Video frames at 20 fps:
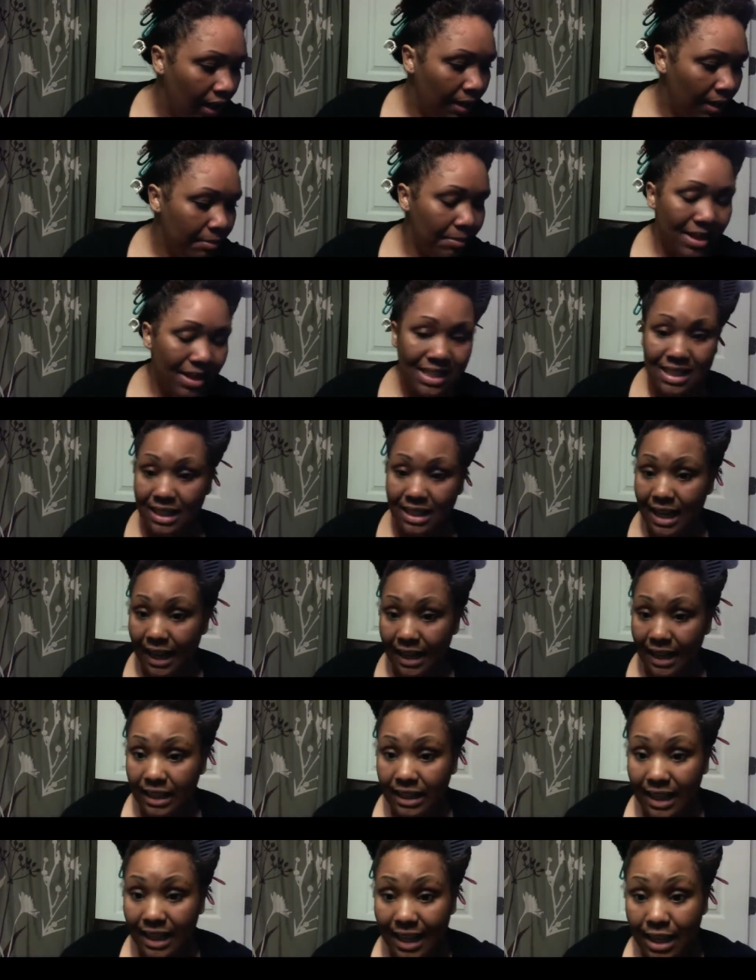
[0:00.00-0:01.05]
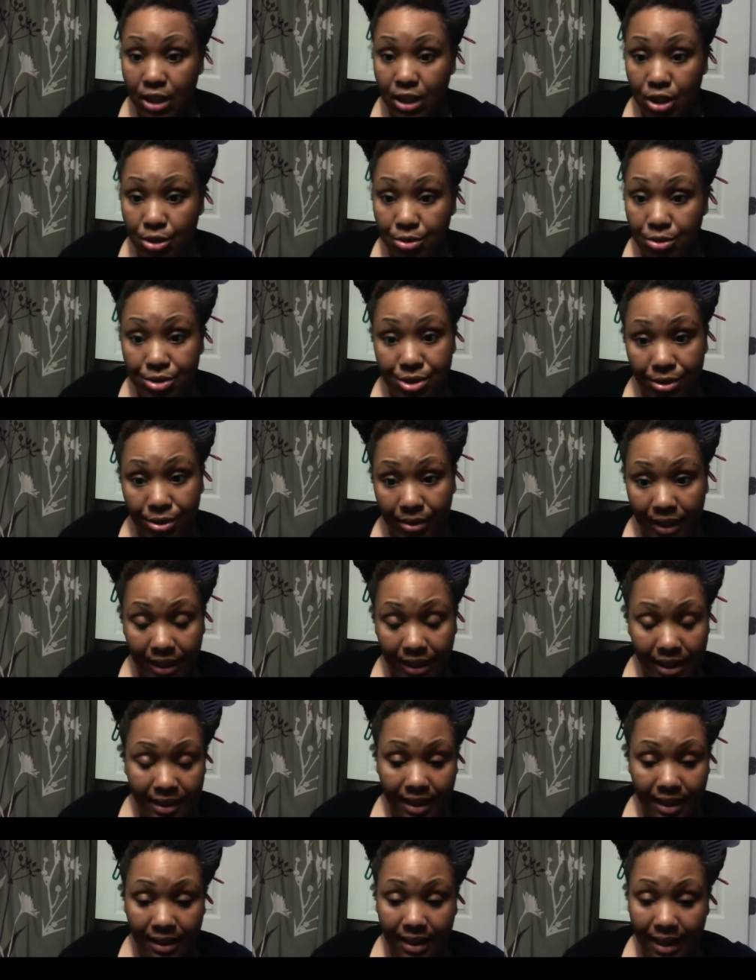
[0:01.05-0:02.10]
Benzonite clay user or
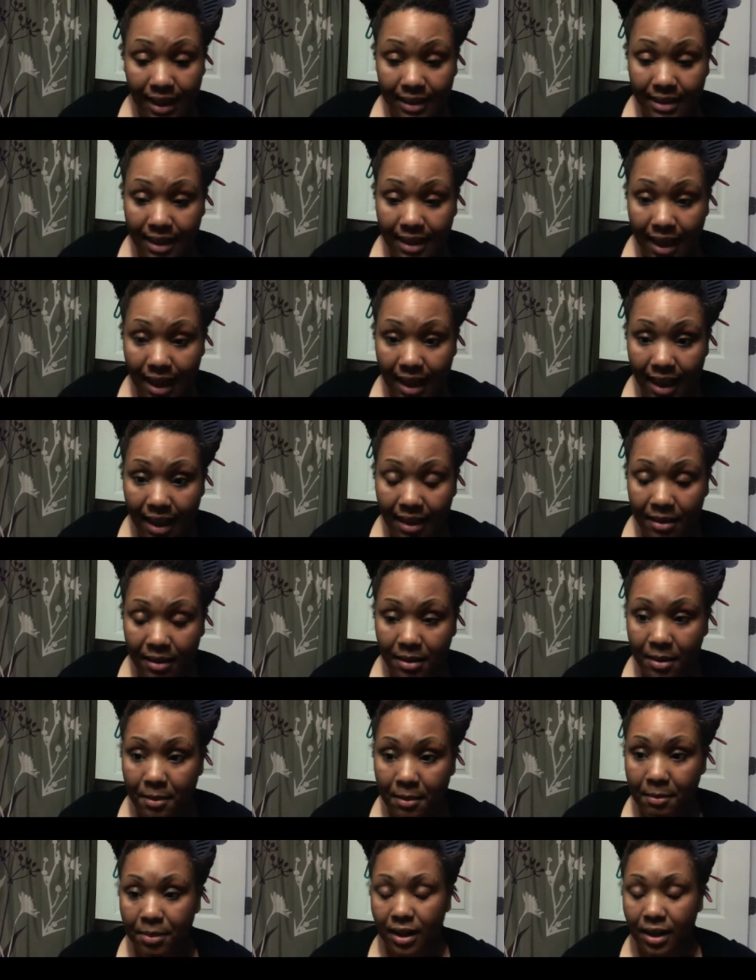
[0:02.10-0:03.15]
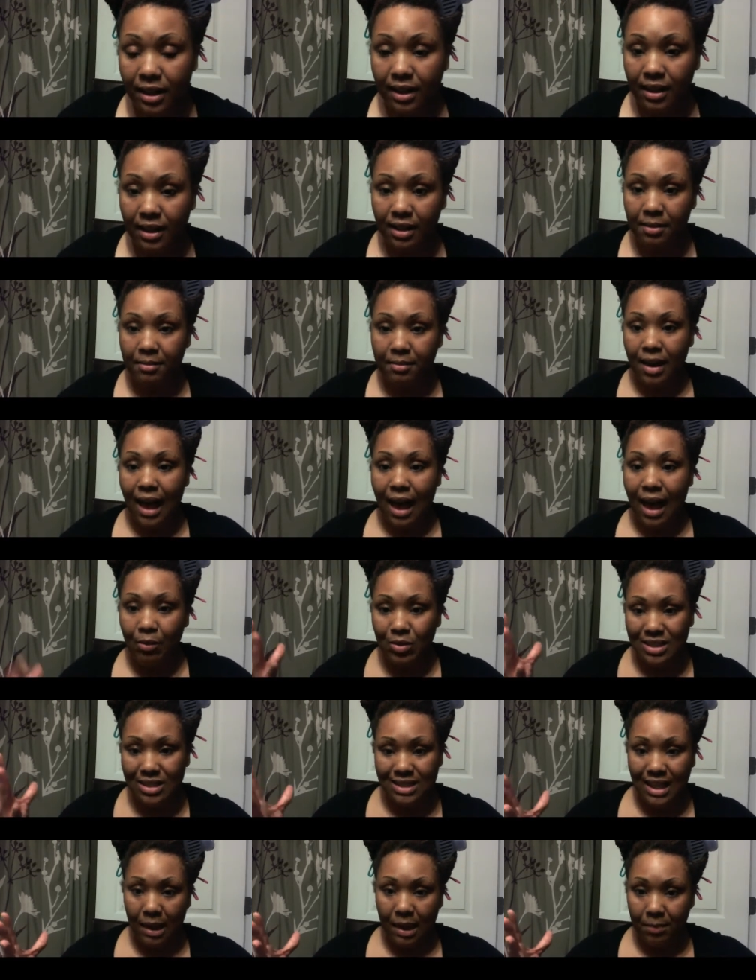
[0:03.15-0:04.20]
anything like that but um, I
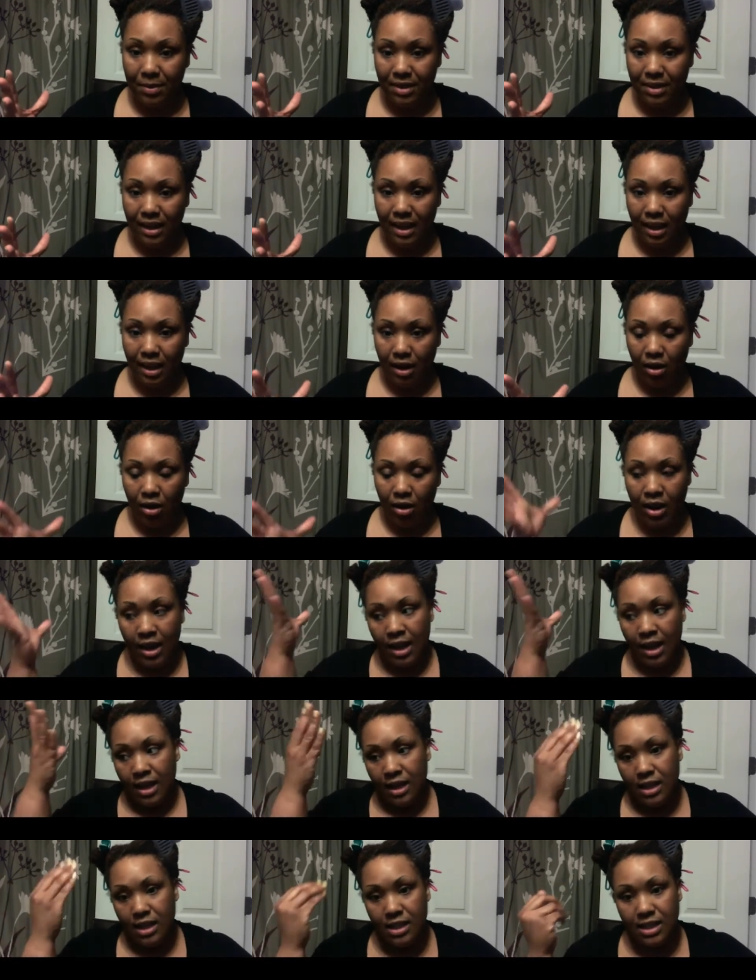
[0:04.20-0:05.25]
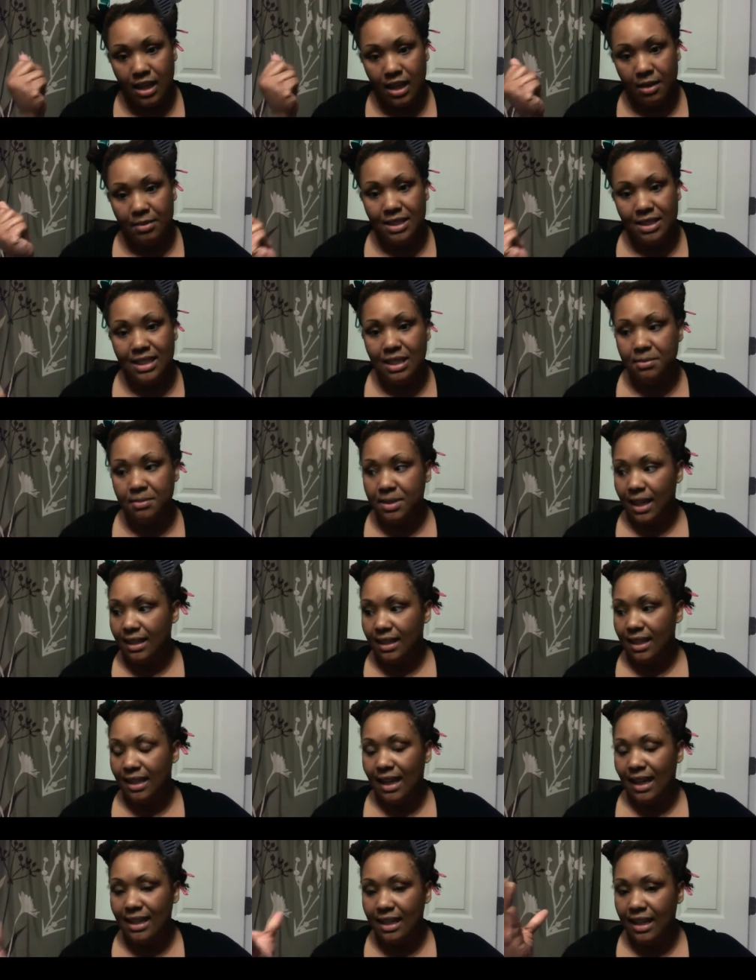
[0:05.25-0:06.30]
would dampen the hair because um, it seems like
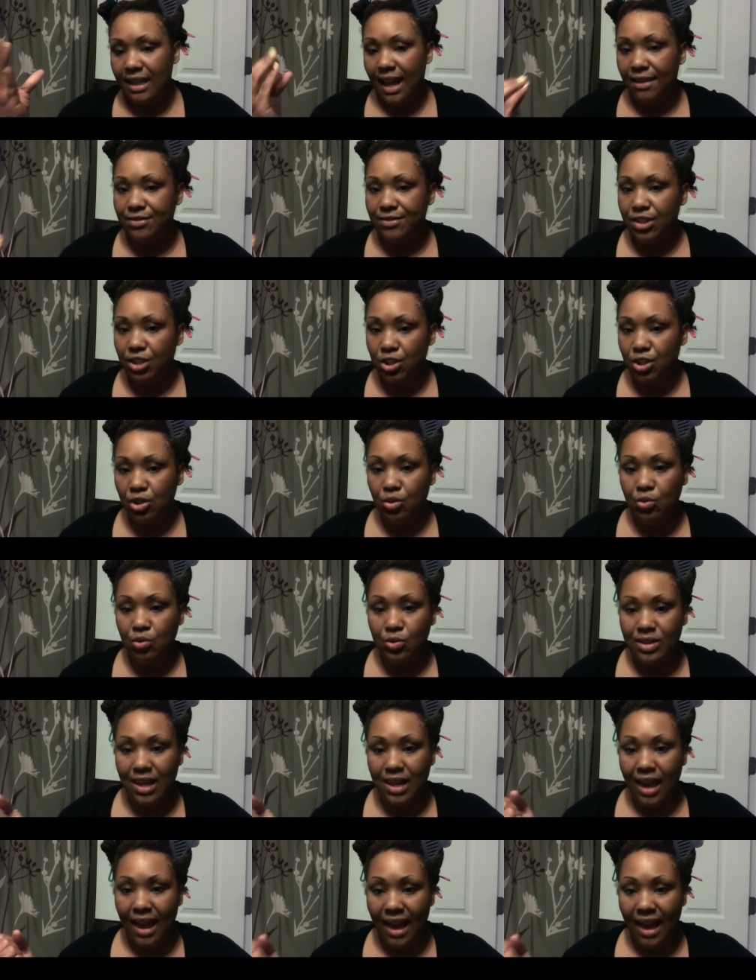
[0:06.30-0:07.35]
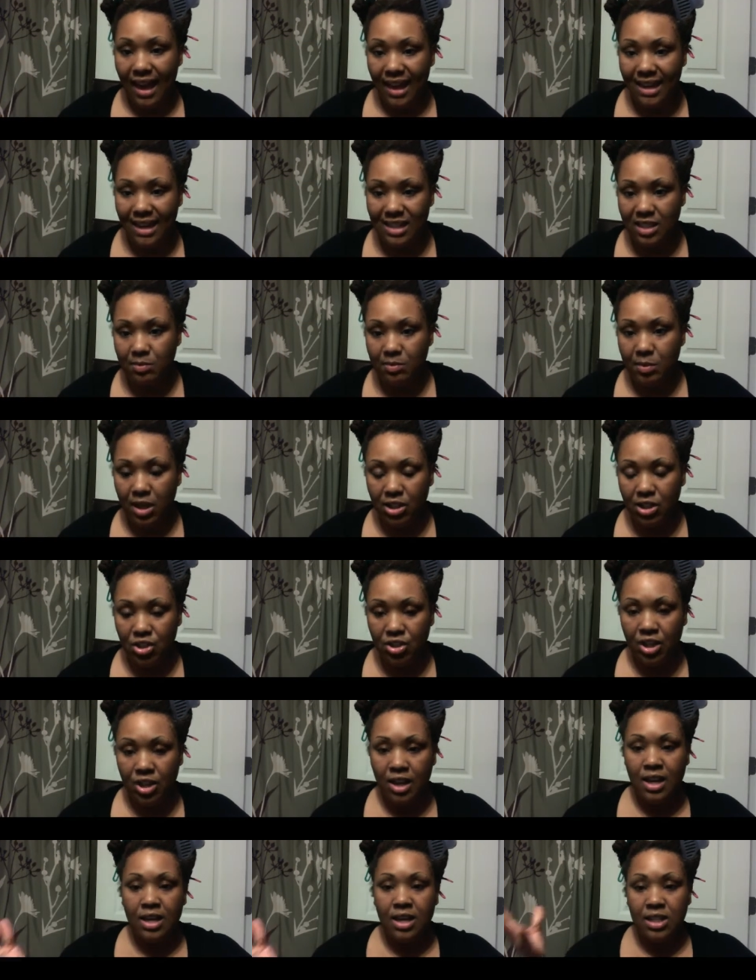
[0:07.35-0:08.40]
then I didn't have to use as much
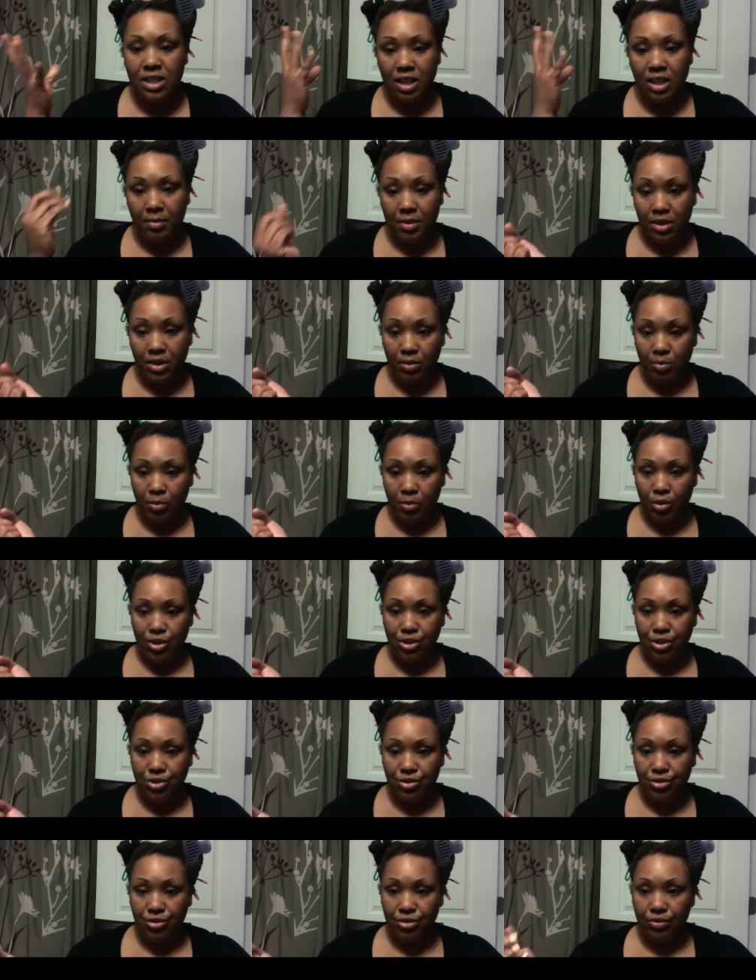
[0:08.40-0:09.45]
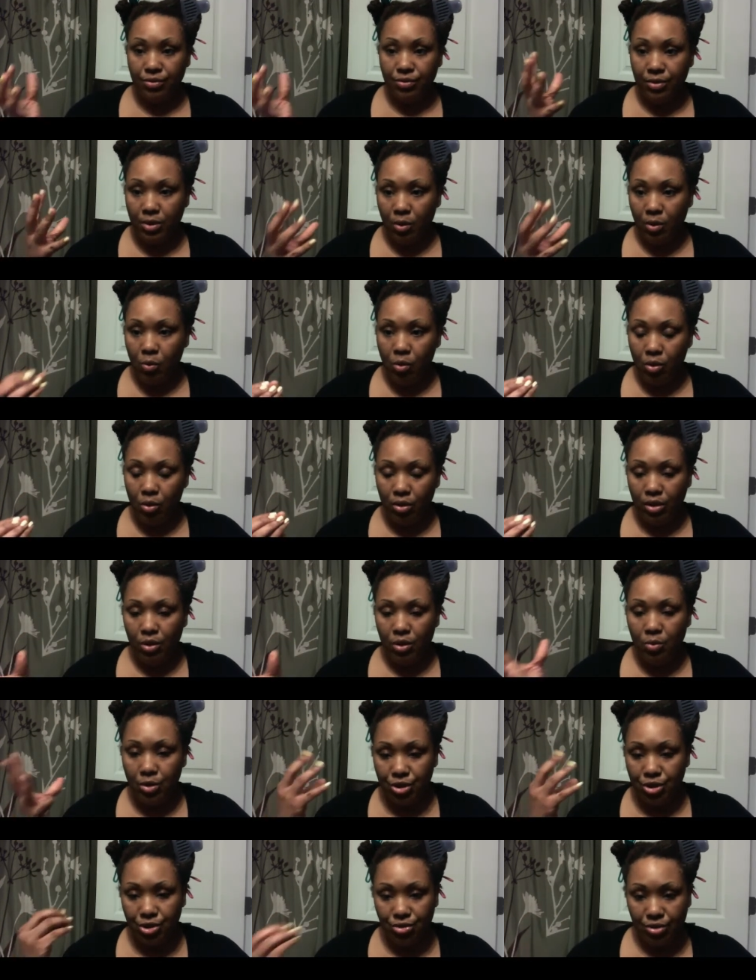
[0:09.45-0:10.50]
some of the moisture from the water
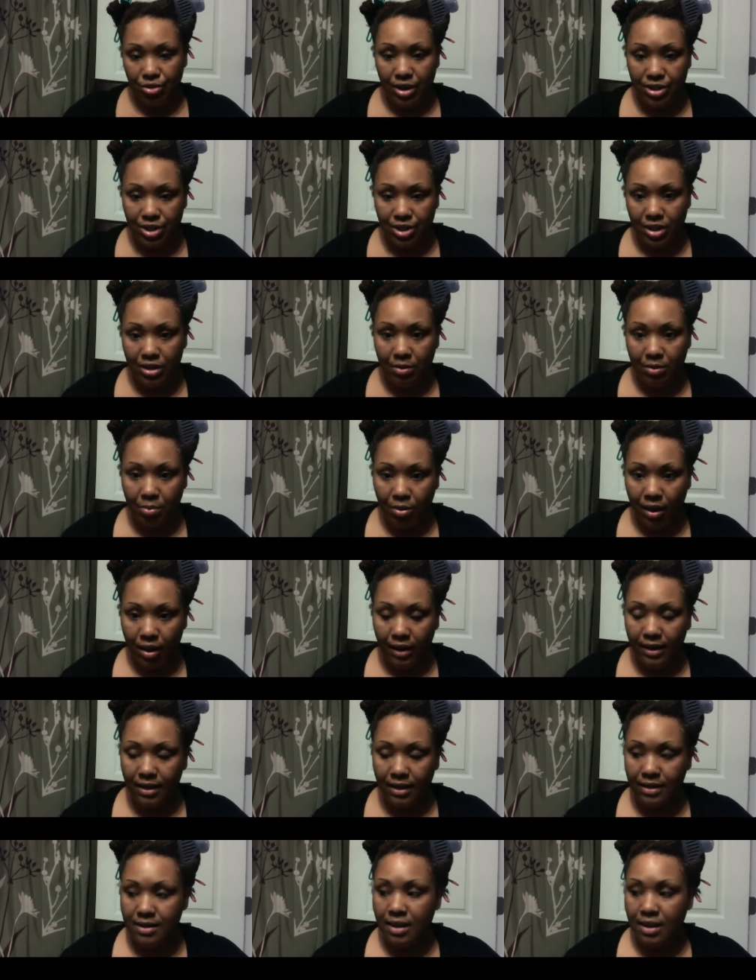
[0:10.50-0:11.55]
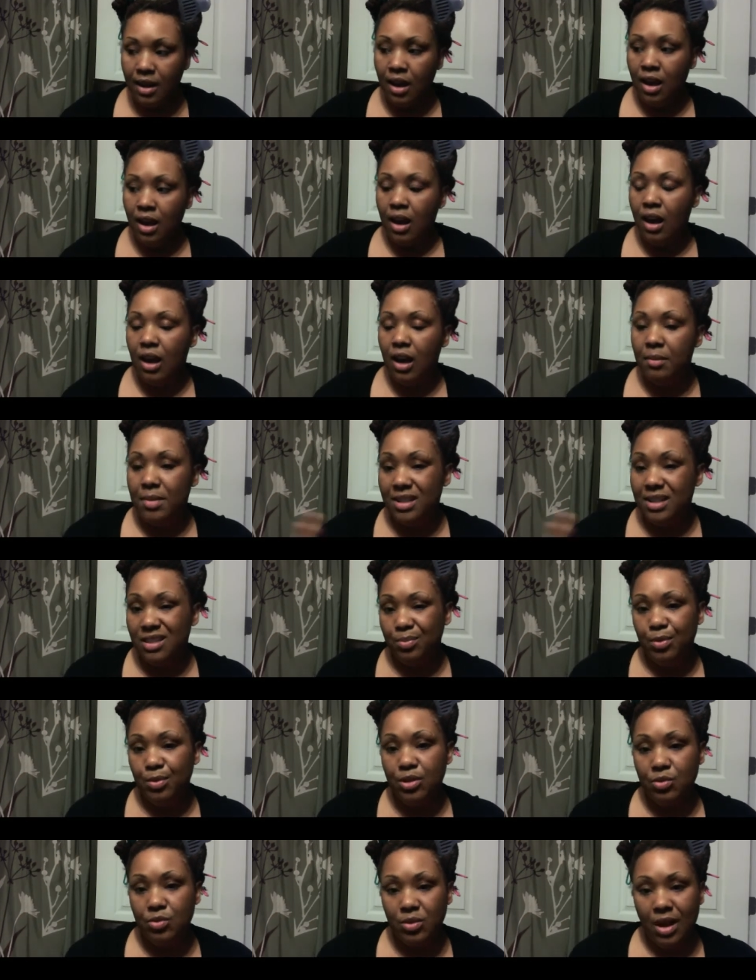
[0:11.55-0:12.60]
was stretching the product um, as
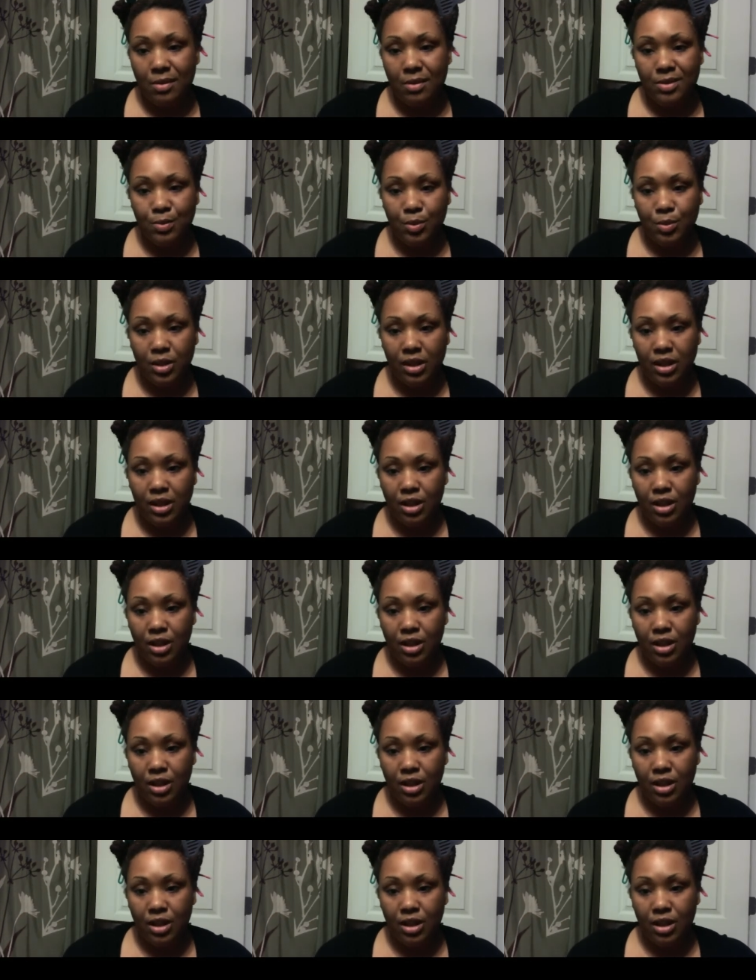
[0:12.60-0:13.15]
opposed when I was putting it